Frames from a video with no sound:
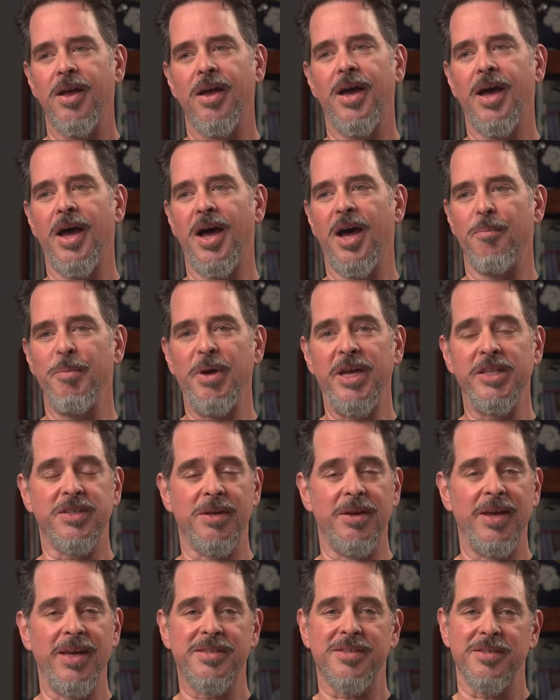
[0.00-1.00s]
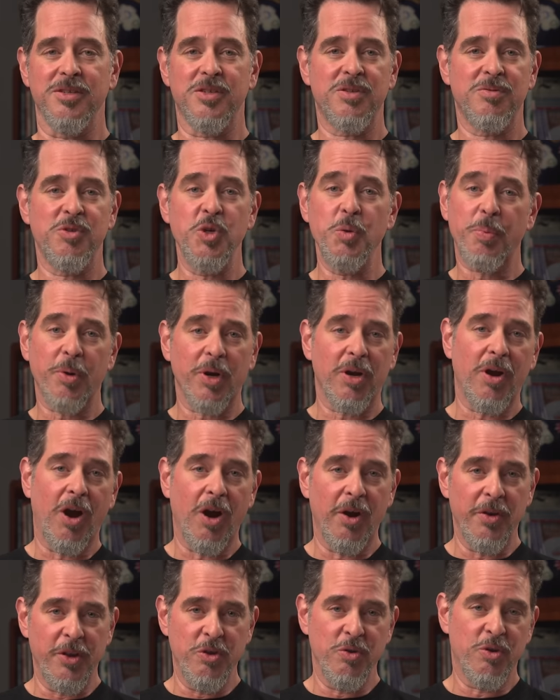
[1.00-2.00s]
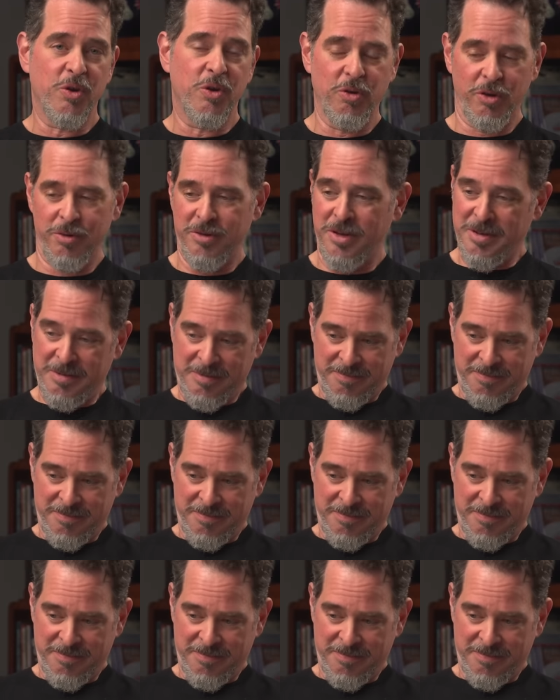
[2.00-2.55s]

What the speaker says: It's a supercar that you could